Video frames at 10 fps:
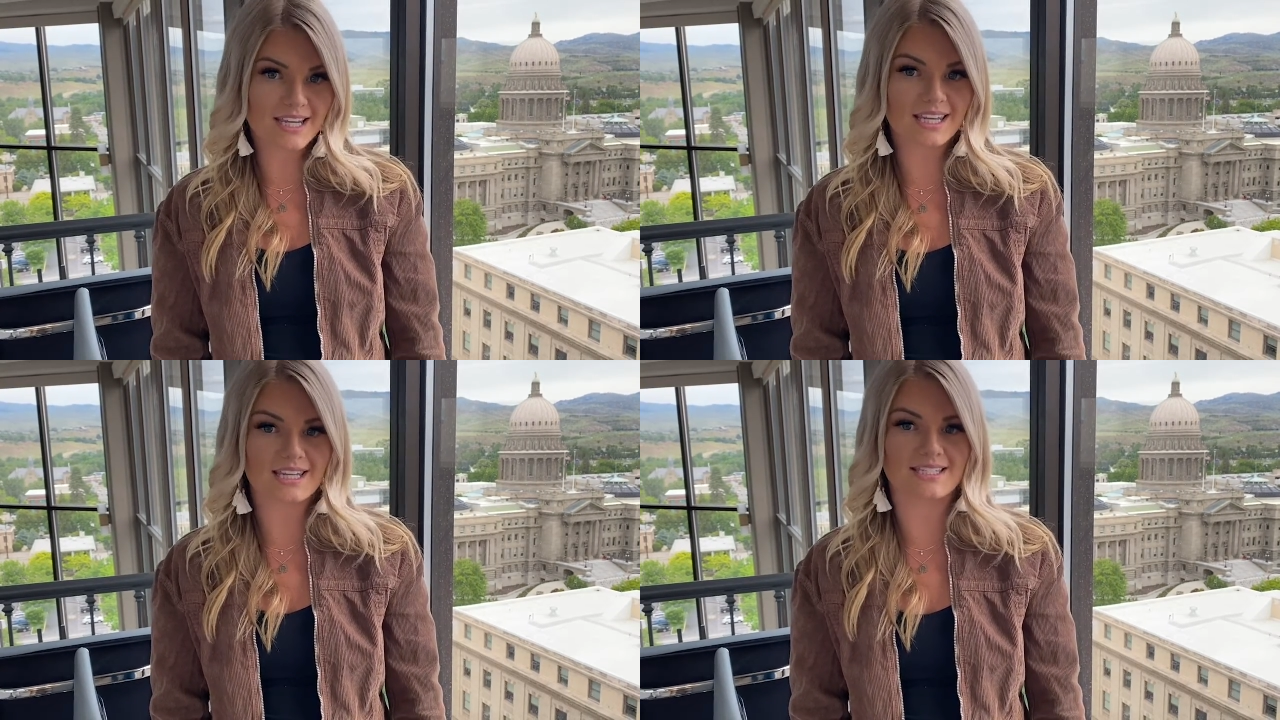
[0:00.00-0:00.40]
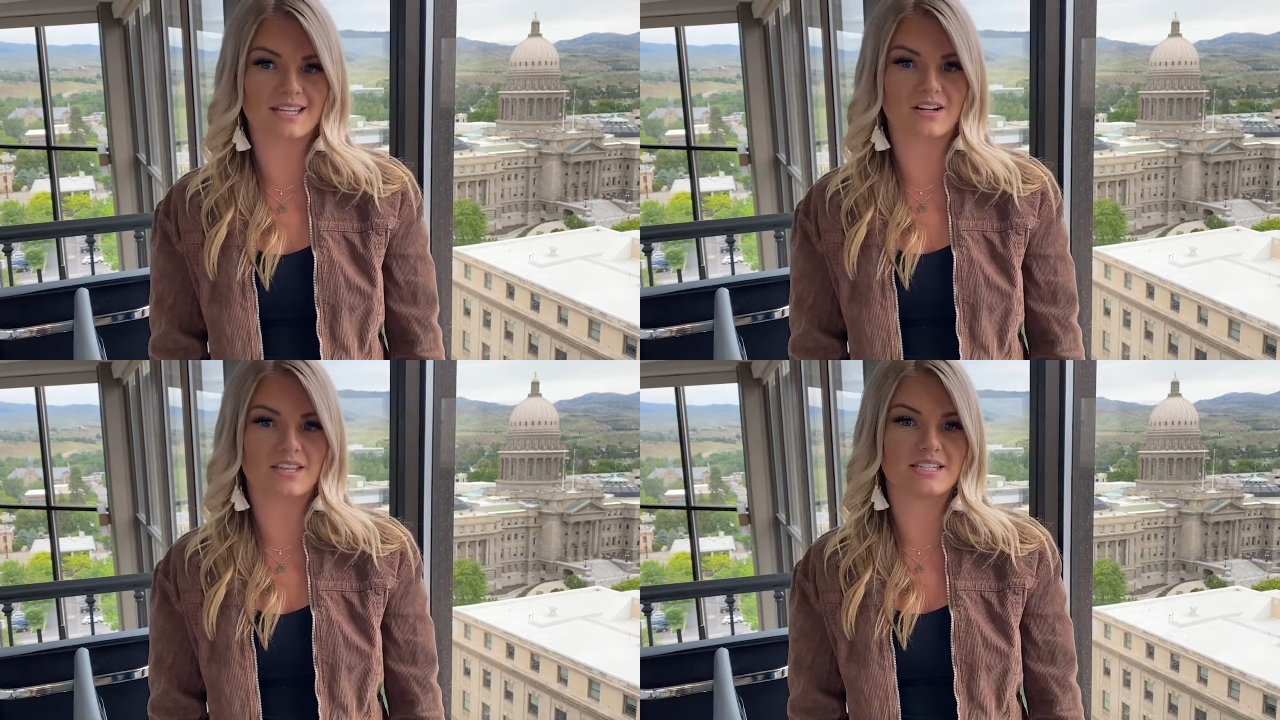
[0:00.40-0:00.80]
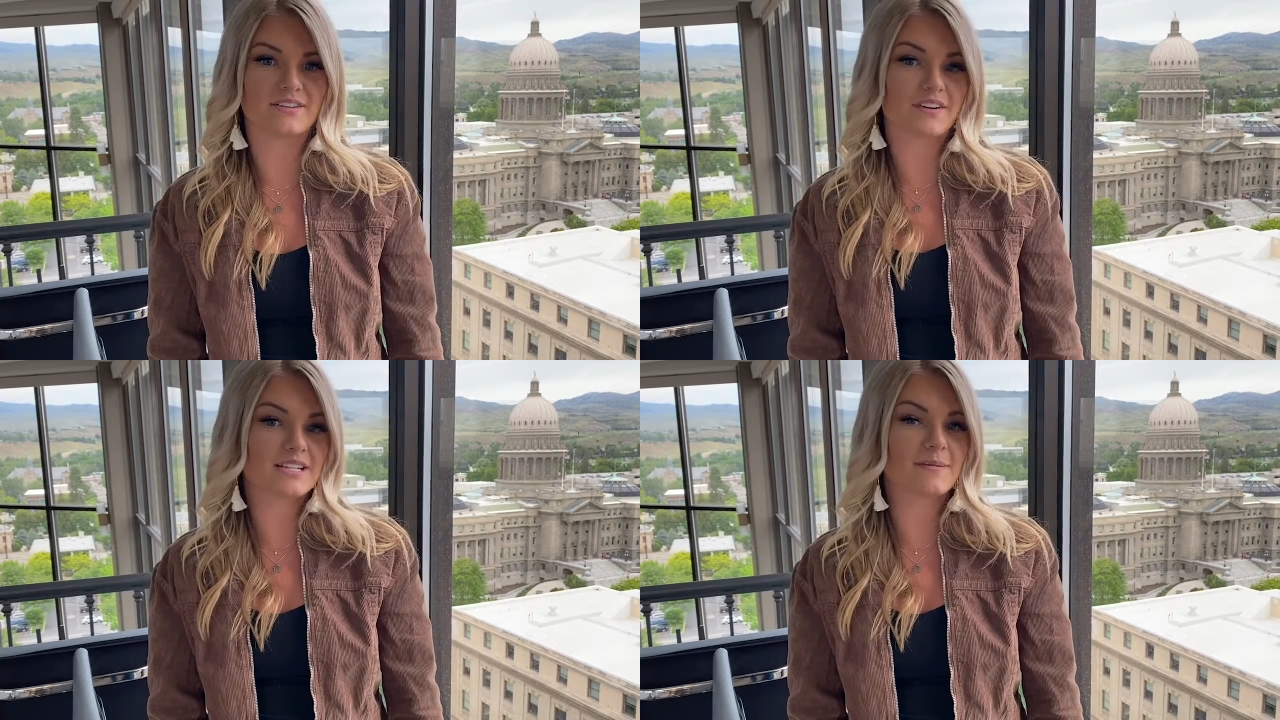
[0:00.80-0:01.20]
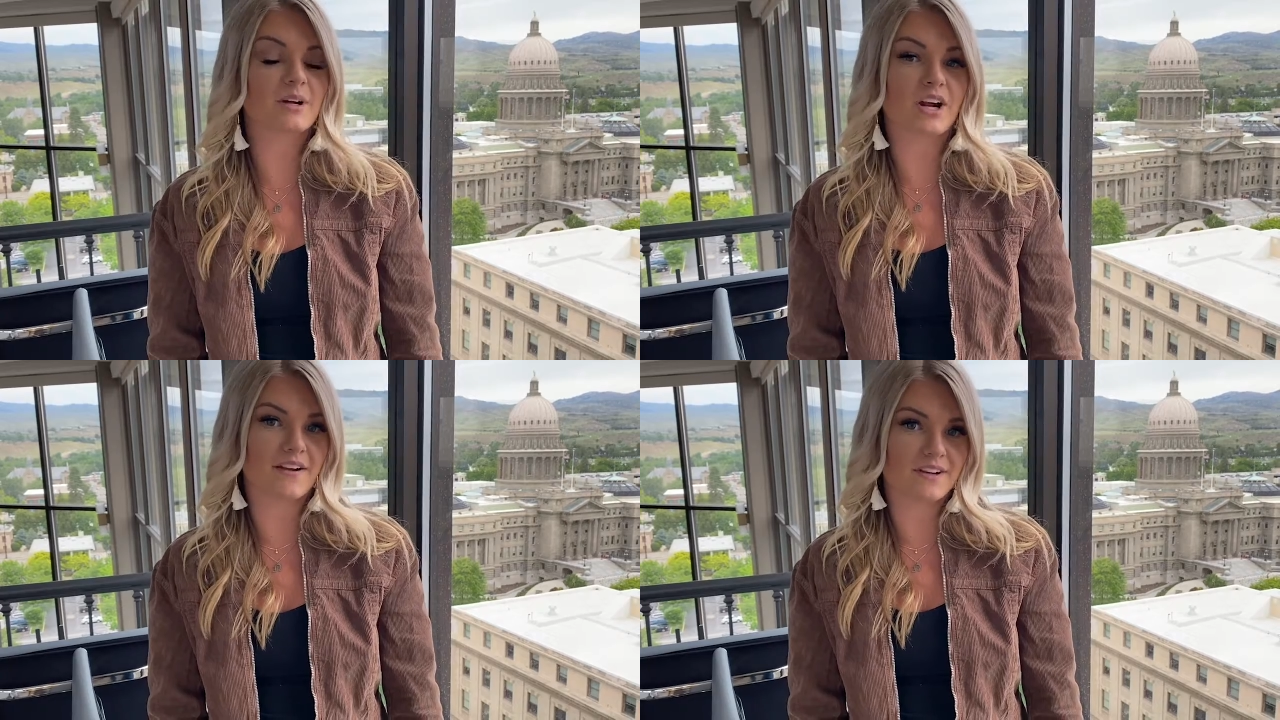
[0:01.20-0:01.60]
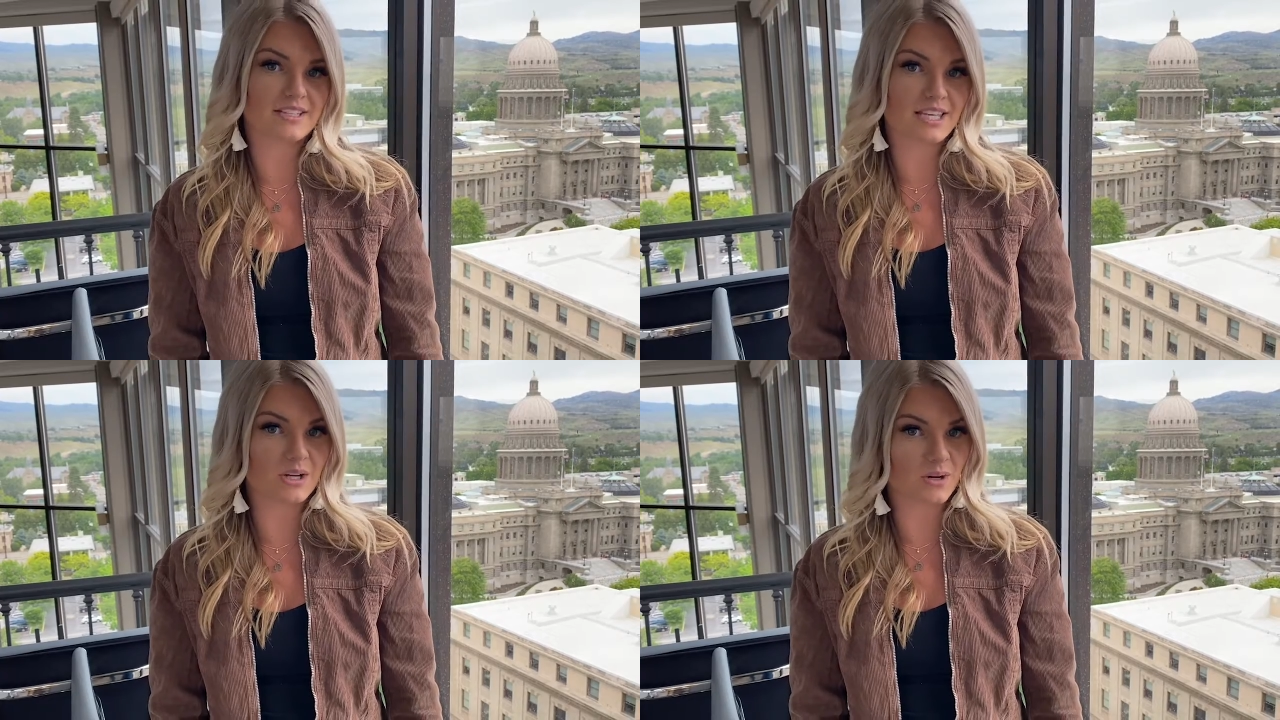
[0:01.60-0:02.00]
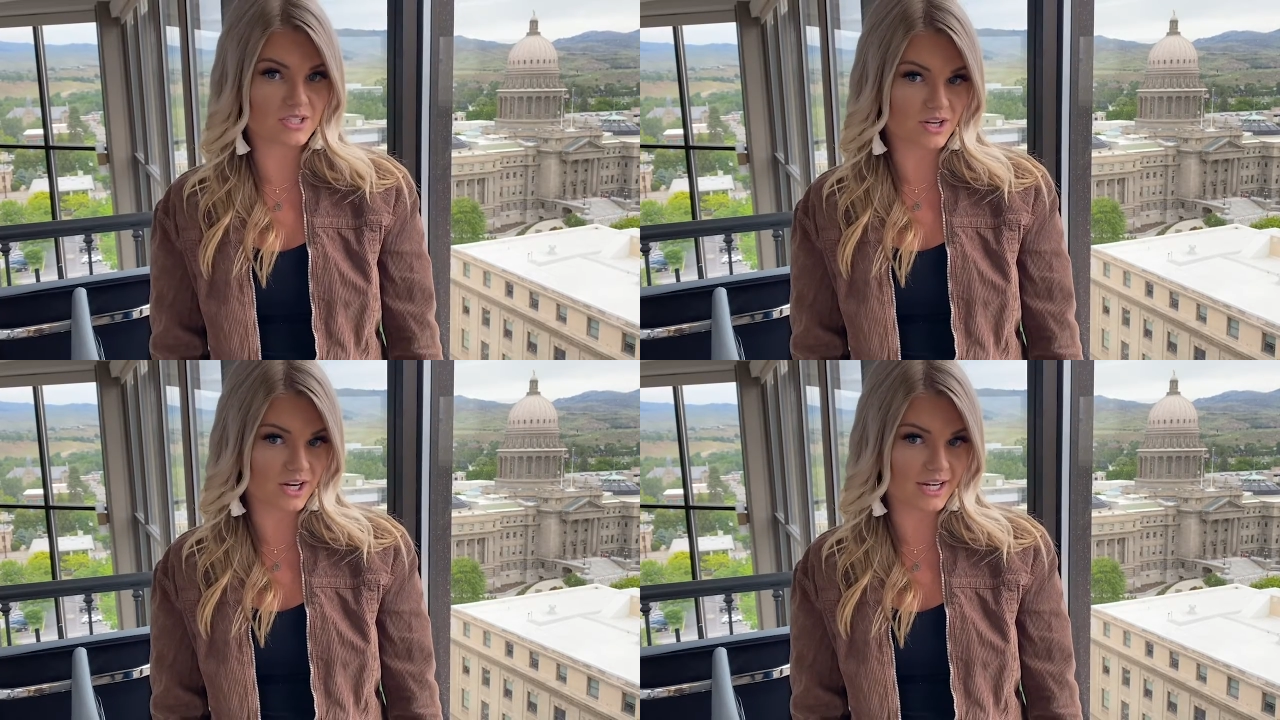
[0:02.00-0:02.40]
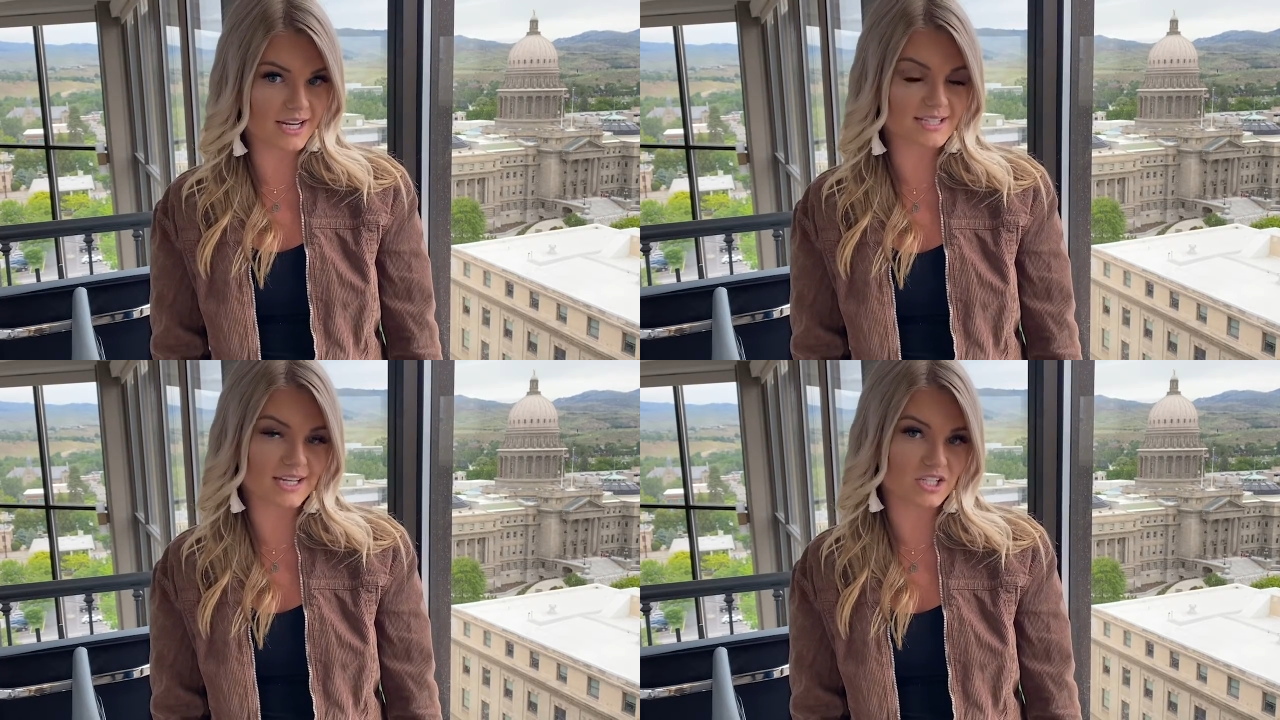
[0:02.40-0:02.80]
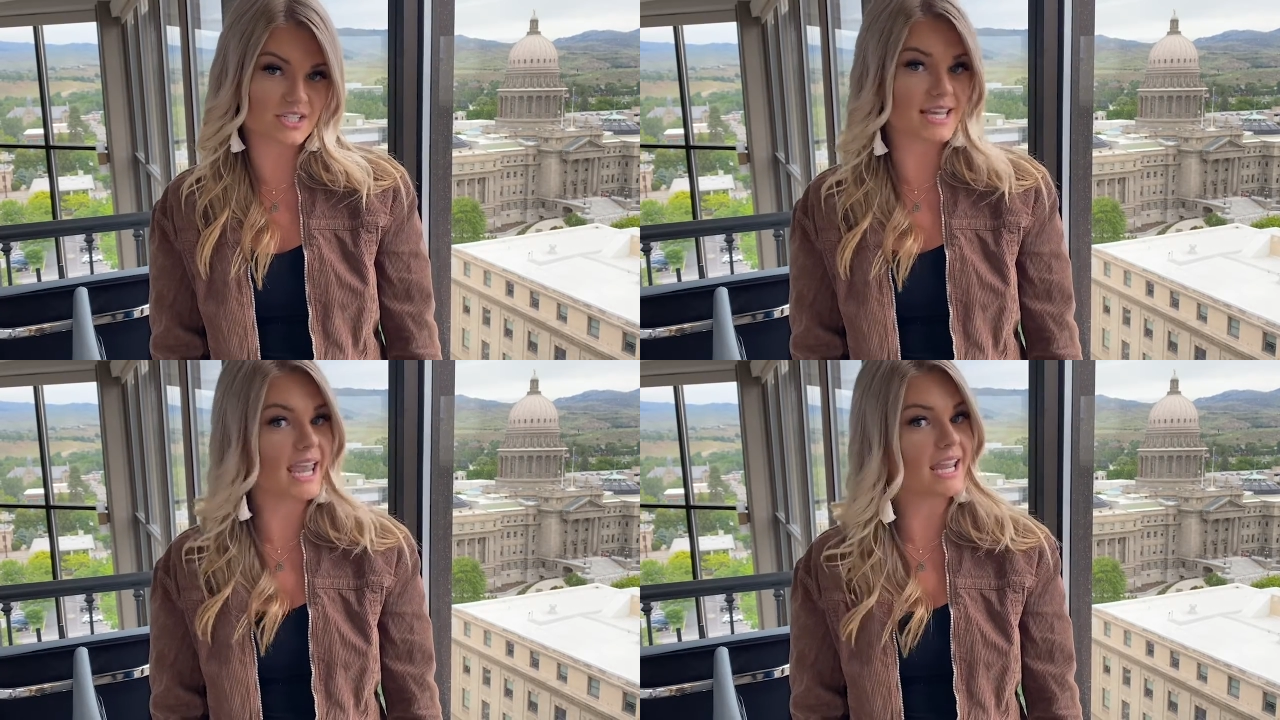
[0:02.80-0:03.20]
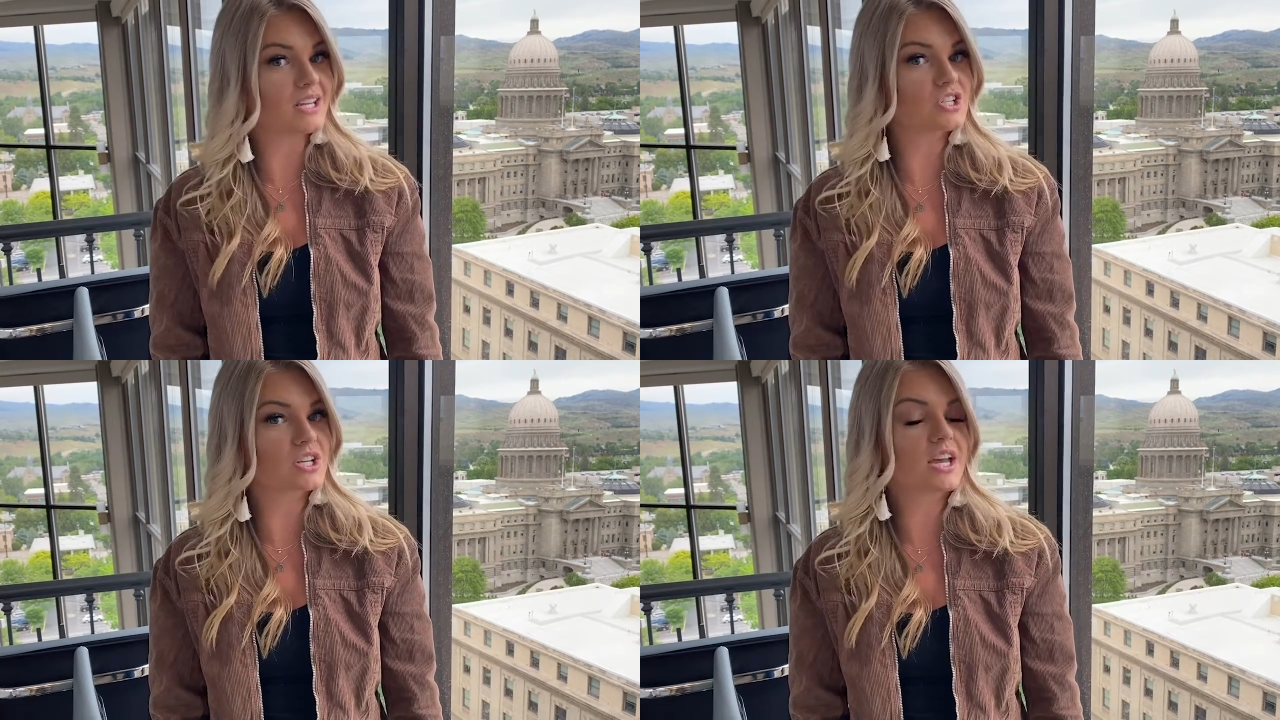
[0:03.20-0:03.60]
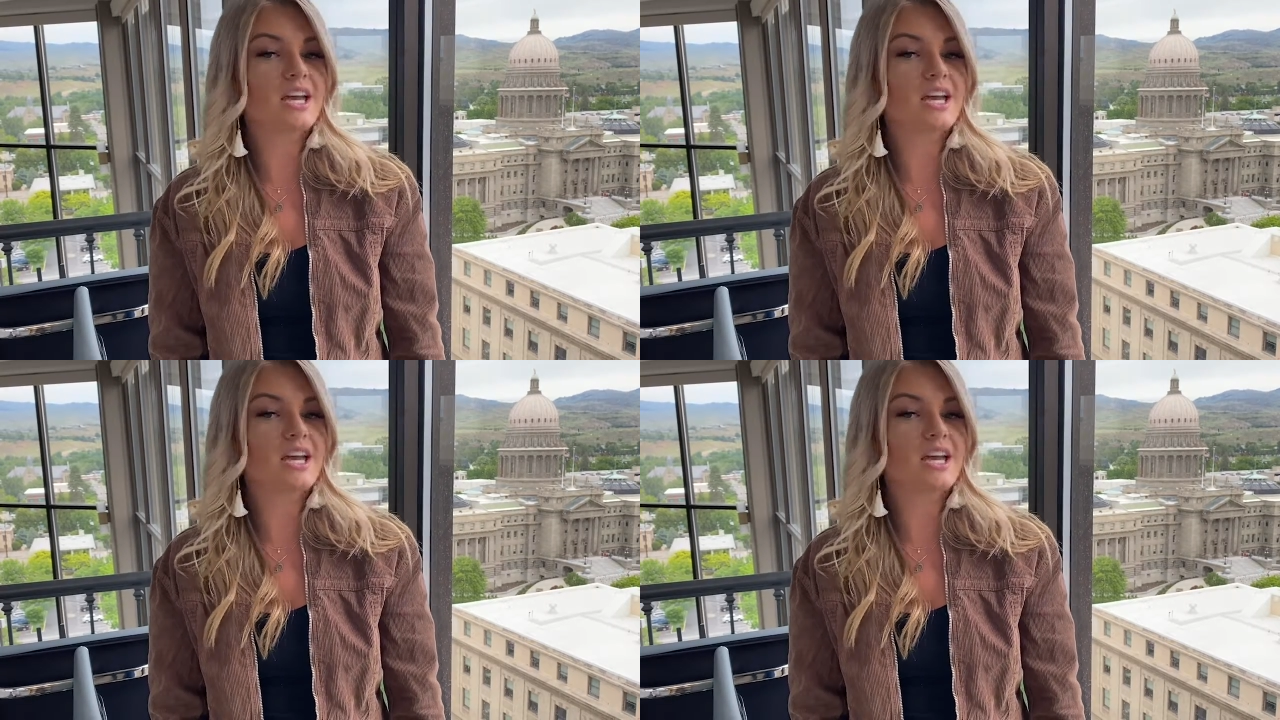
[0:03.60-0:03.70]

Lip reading: and consider the different demographics that you are targeting, such as age,